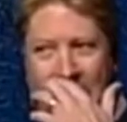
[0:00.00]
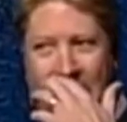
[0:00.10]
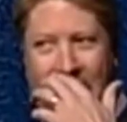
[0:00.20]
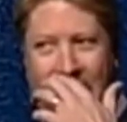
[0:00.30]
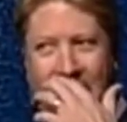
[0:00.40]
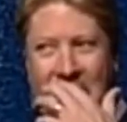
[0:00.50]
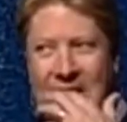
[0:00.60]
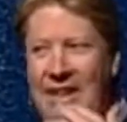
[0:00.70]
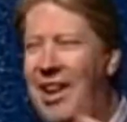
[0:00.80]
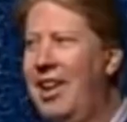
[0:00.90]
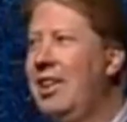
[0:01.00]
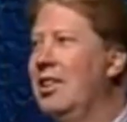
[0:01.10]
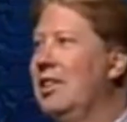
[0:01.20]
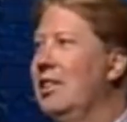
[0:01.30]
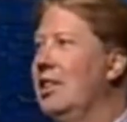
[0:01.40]
And and then I said, God,
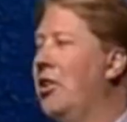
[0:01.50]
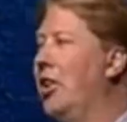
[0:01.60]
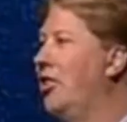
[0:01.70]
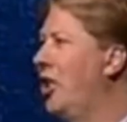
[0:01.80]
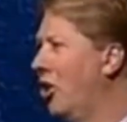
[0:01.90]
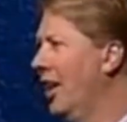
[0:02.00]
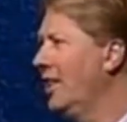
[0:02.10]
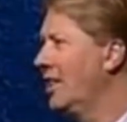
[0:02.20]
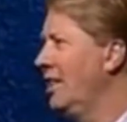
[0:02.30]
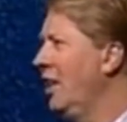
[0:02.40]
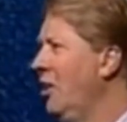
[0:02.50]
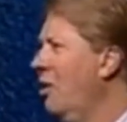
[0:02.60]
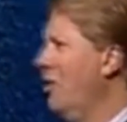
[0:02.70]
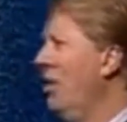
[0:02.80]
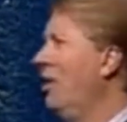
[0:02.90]
are you serious? You
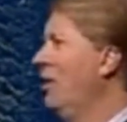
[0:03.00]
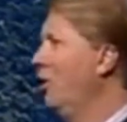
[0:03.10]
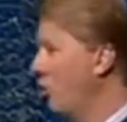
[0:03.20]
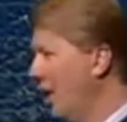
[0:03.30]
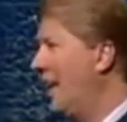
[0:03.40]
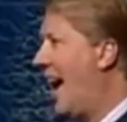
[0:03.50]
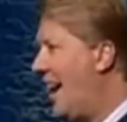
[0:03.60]
know, are you are you really